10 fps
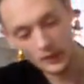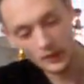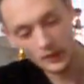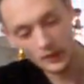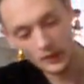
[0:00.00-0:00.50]

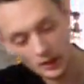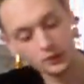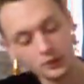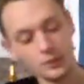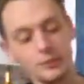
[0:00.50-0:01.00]

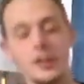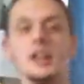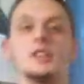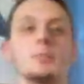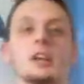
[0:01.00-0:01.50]
This
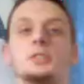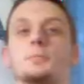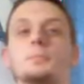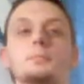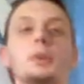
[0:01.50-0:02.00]
is my
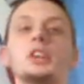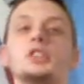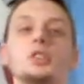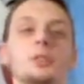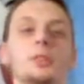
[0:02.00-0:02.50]

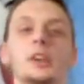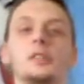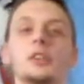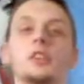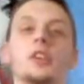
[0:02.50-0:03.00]
special
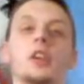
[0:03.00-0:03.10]
favorite,